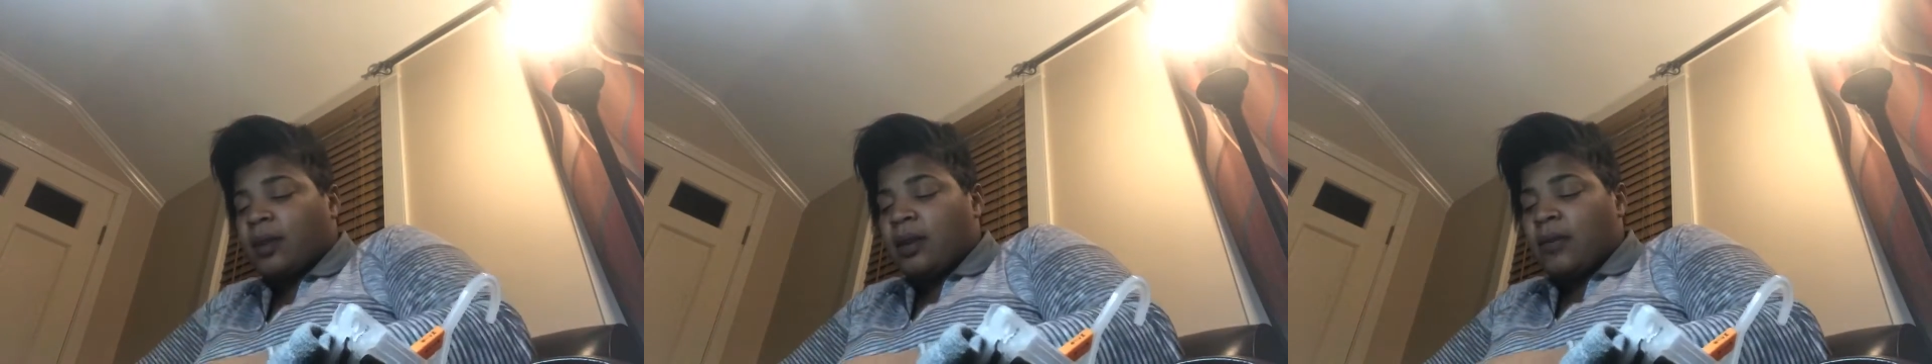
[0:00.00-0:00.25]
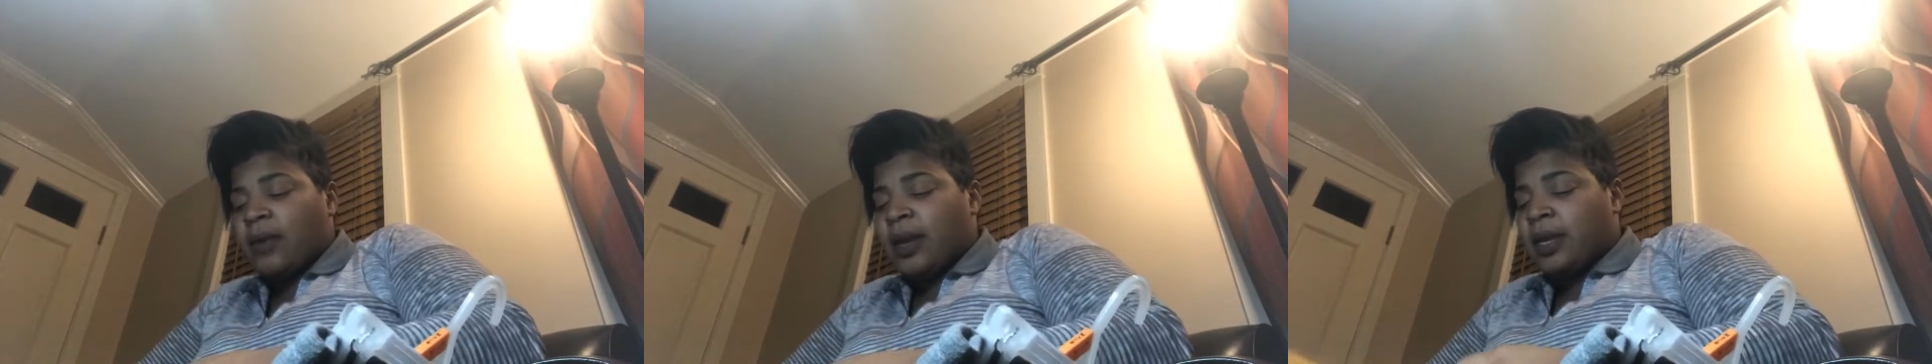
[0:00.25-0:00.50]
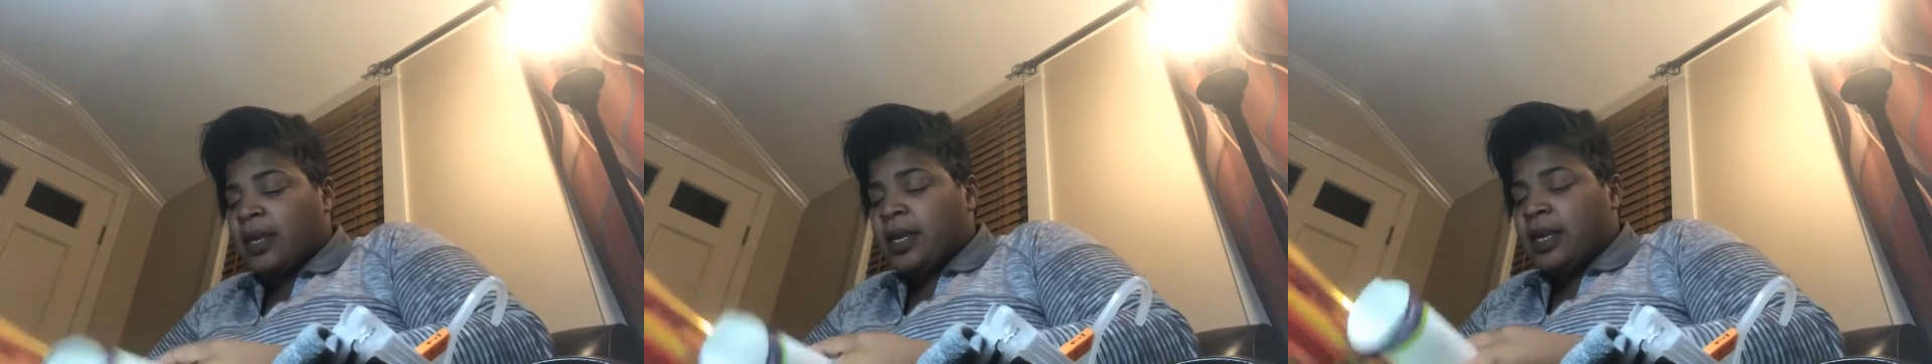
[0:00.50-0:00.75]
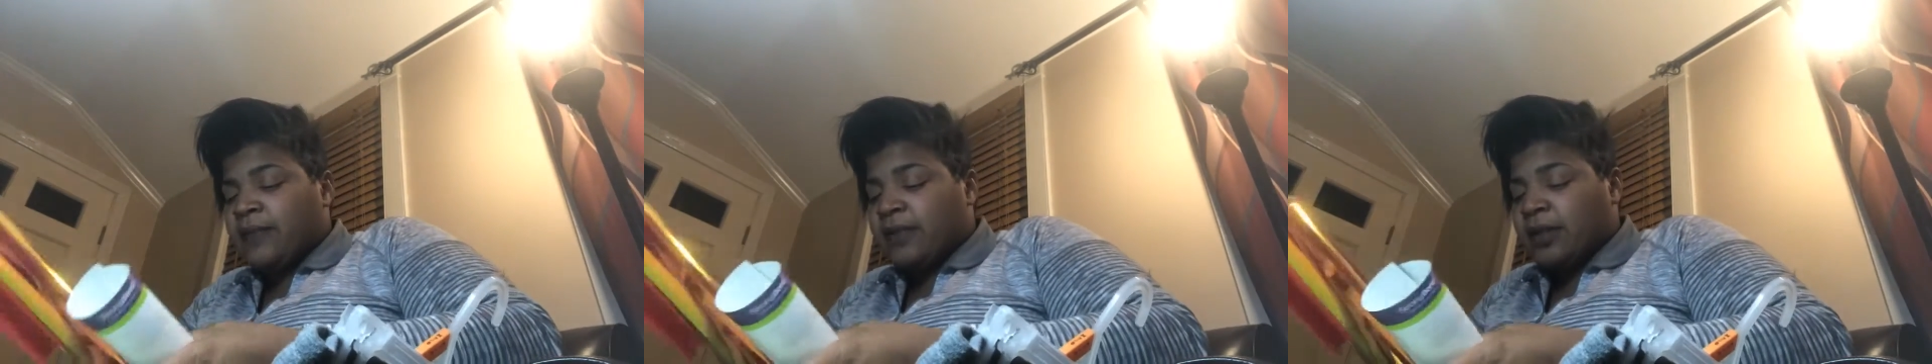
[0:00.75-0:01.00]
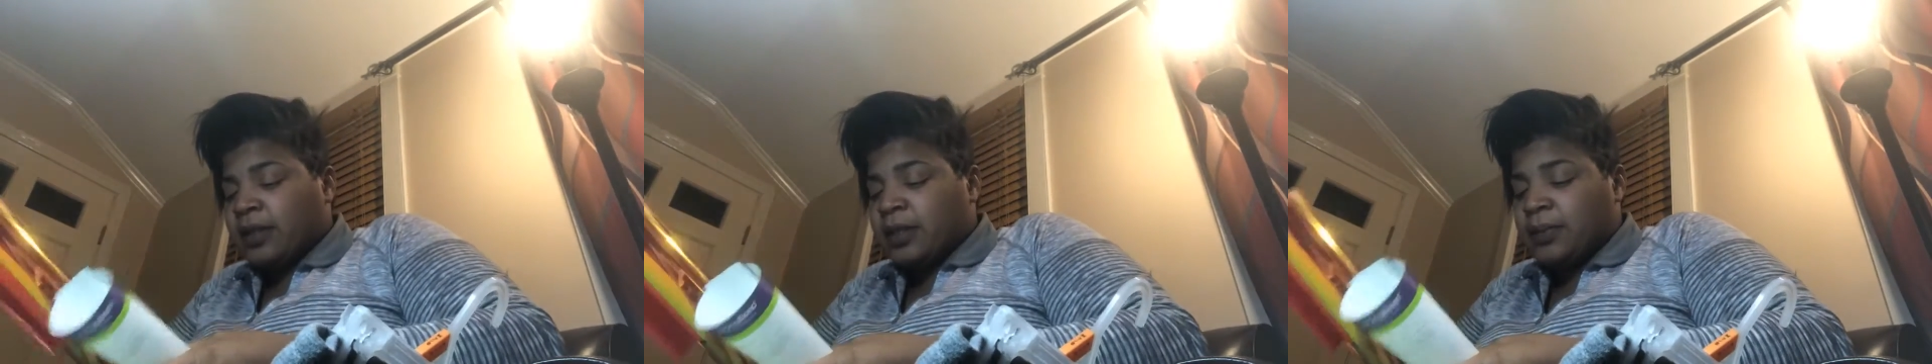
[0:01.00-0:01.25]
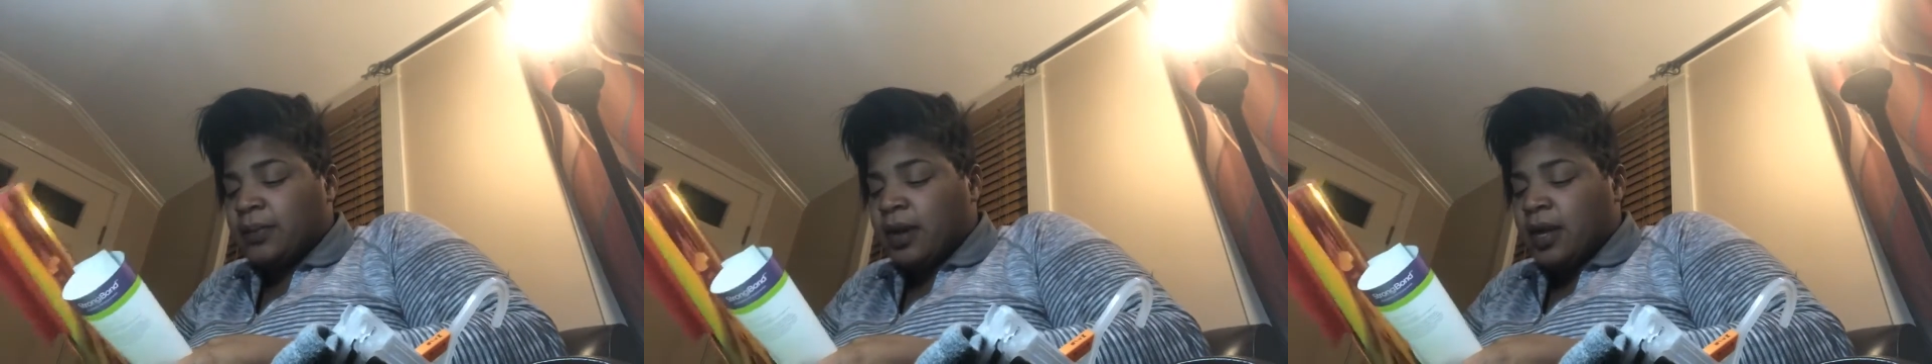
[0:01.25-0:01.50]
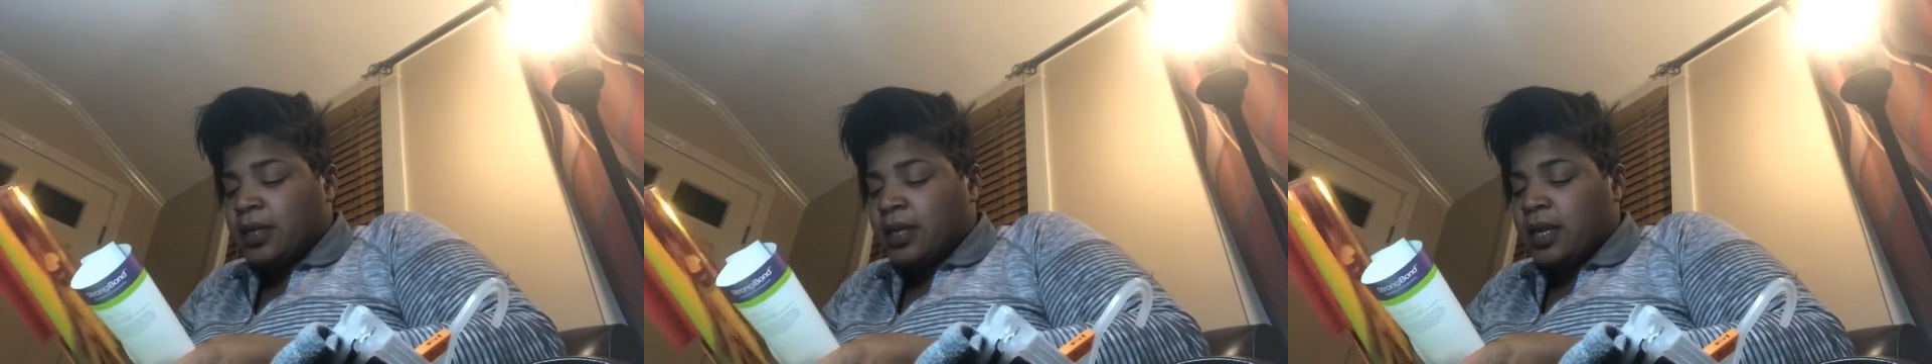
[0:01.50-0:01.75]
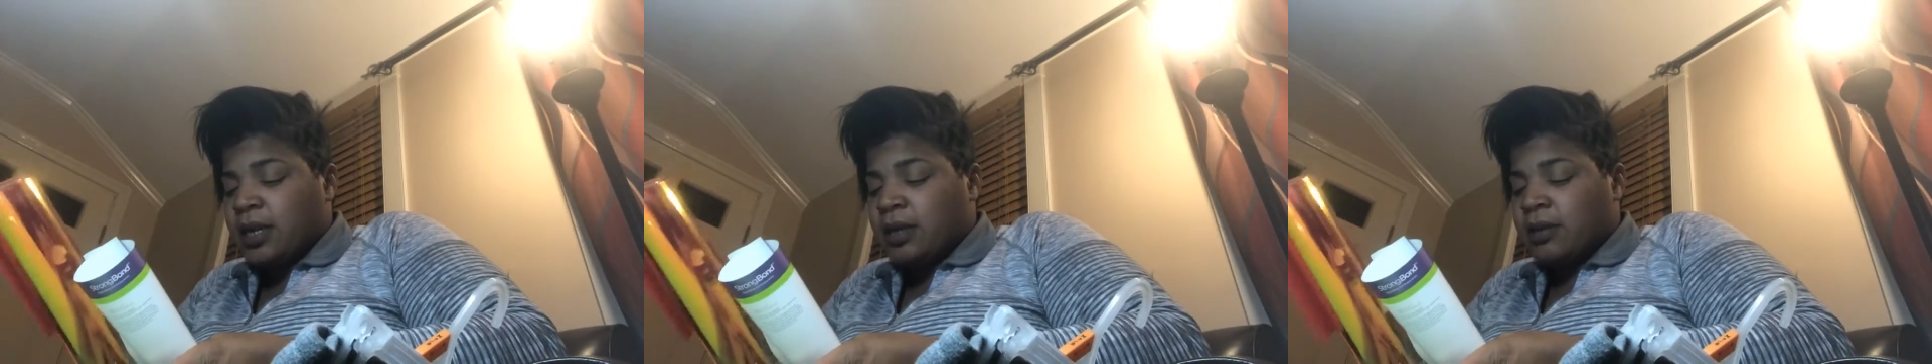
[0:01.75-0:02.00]
what I need for this
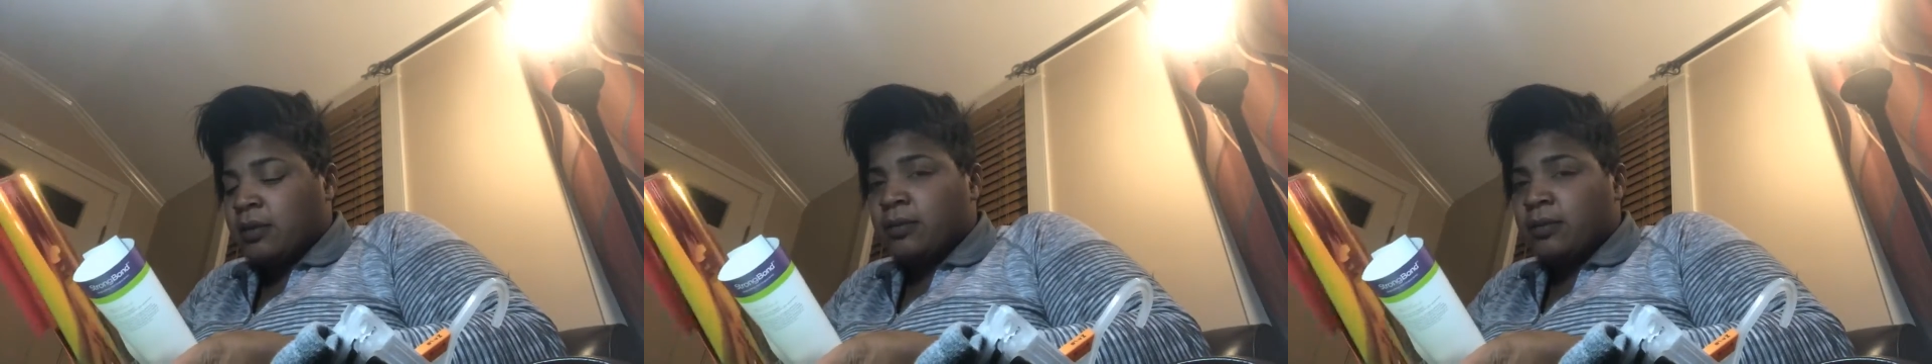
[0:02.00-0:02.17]
project.